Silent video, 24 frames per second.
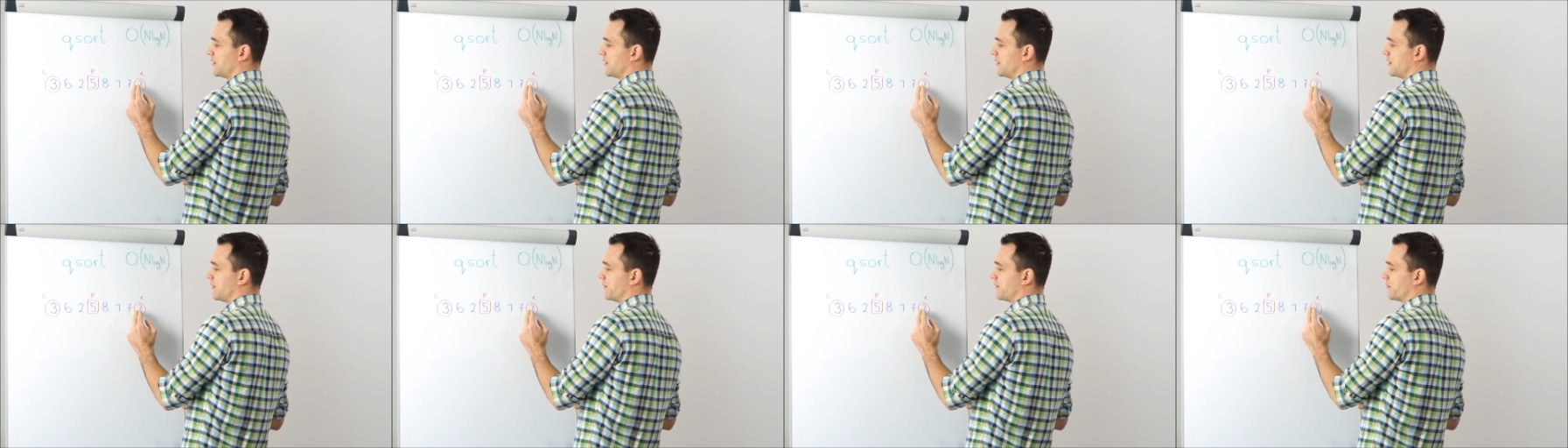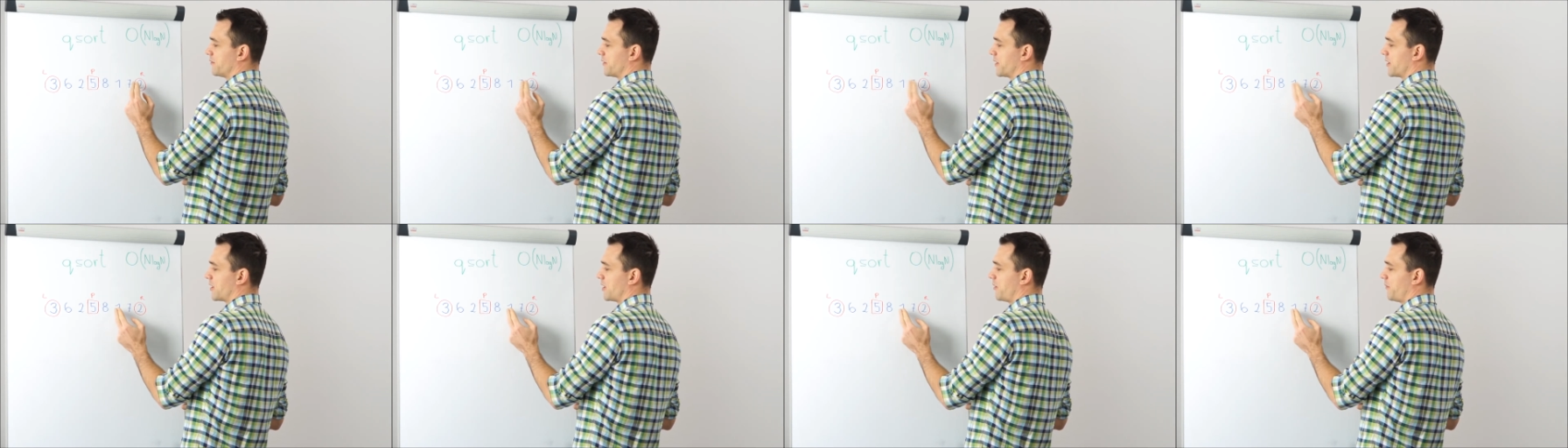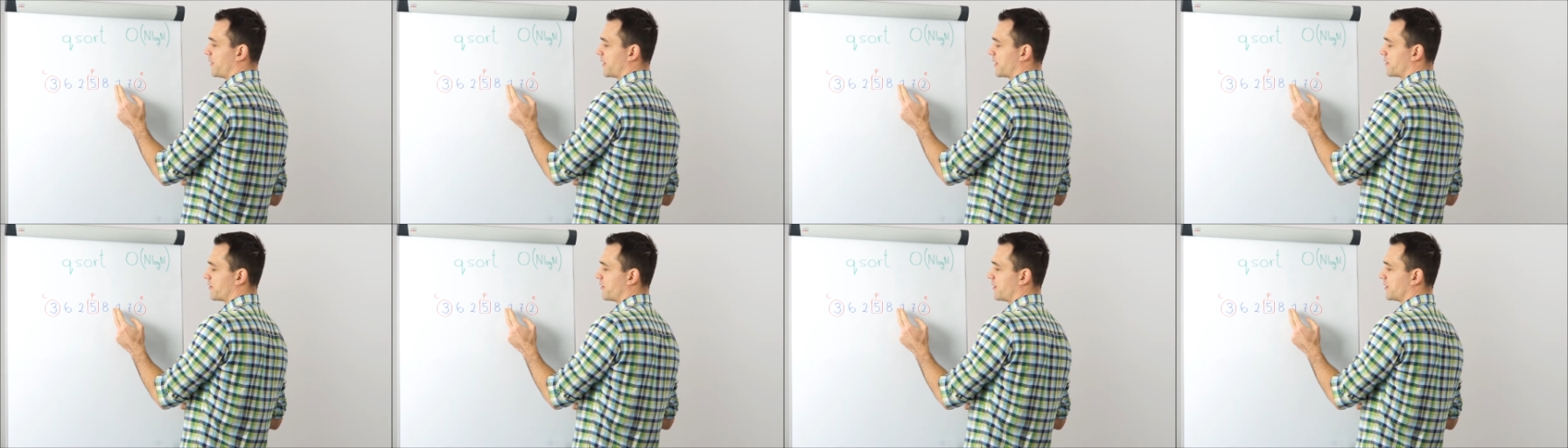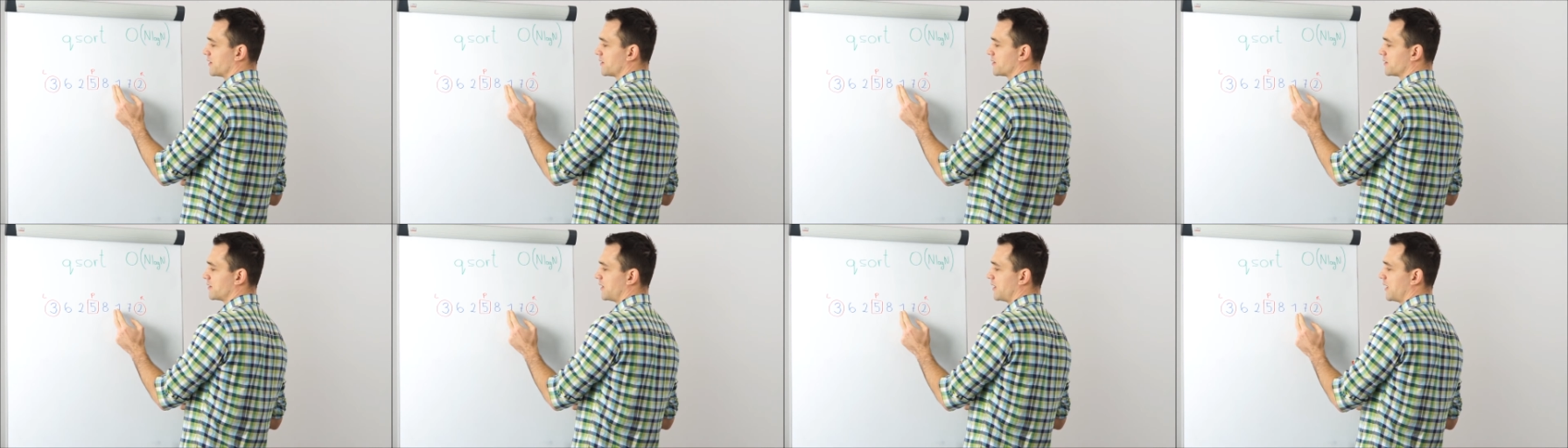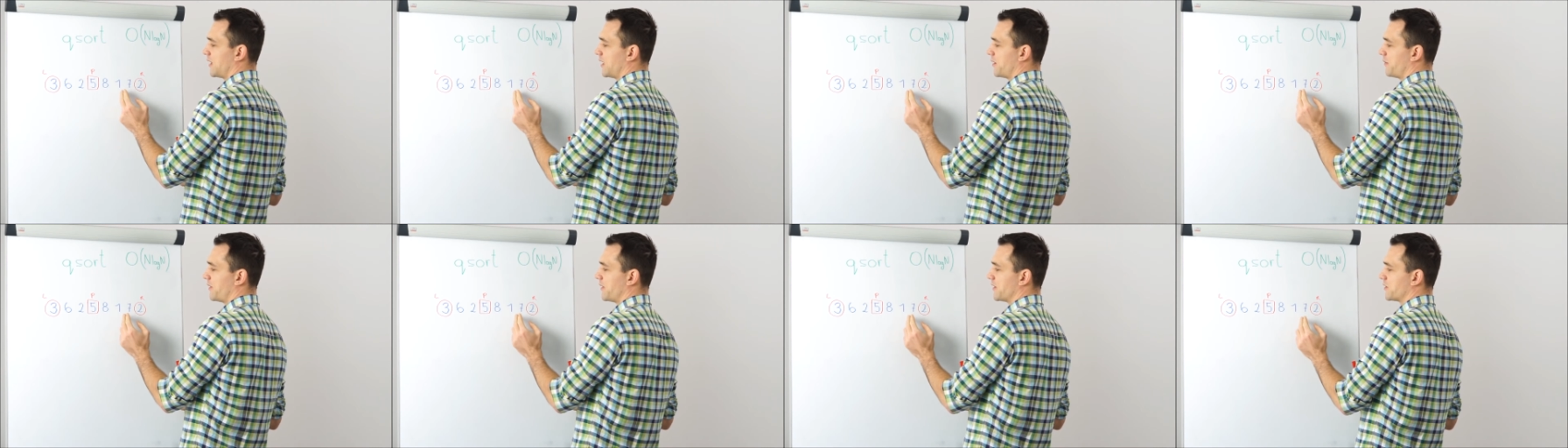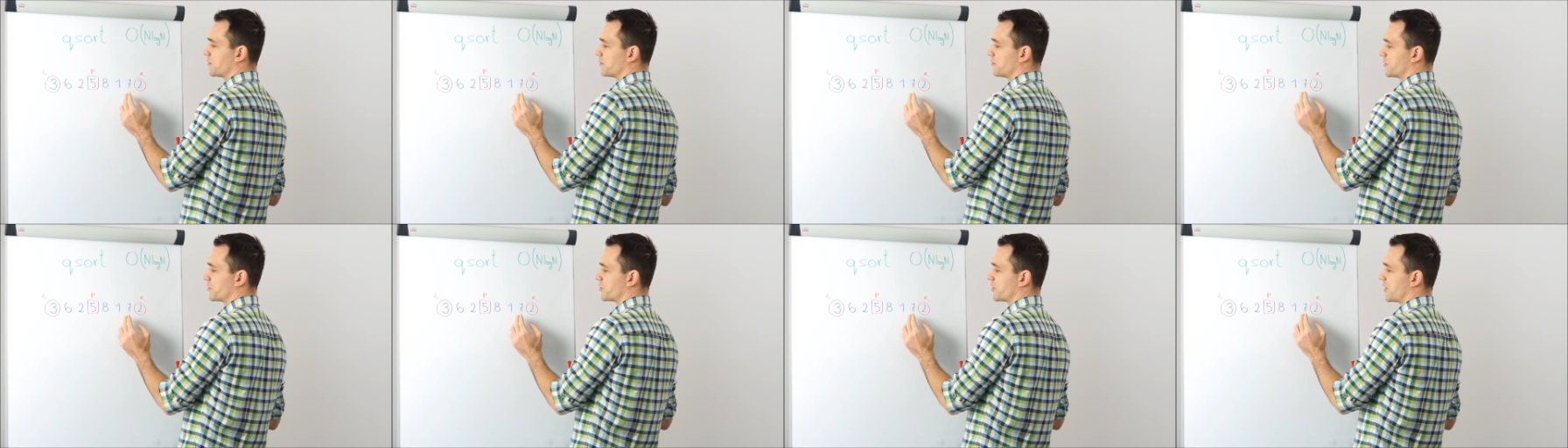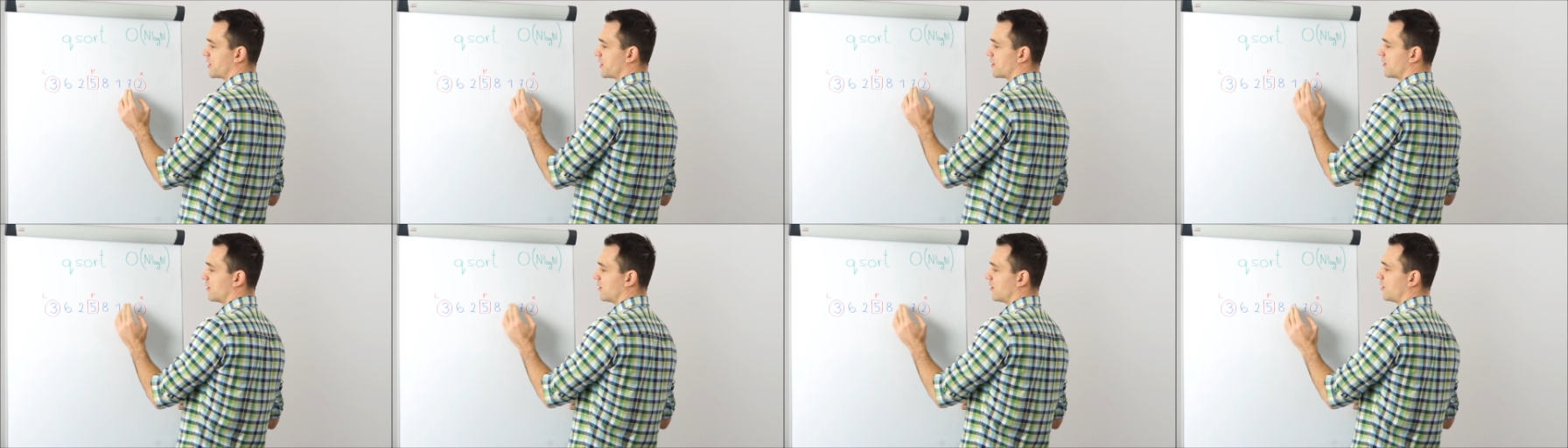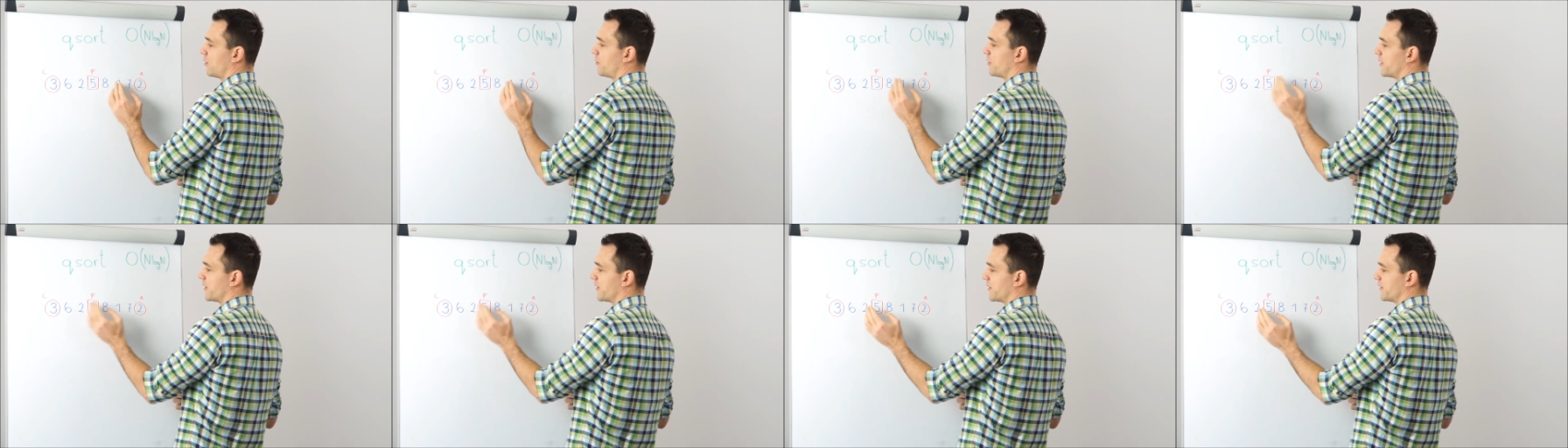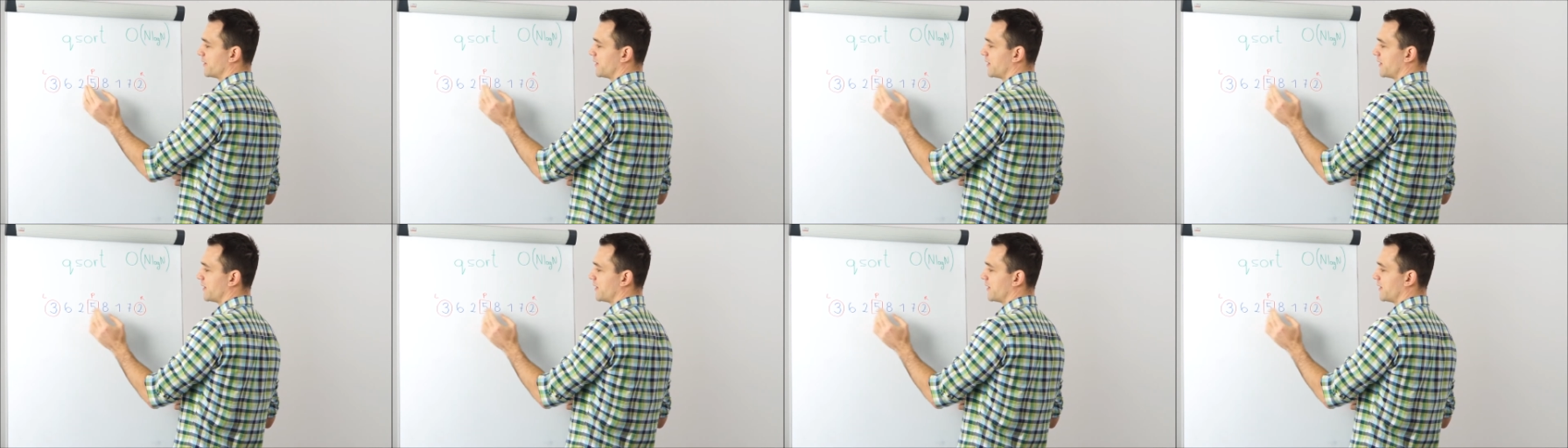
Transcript: if we come across elements which are lower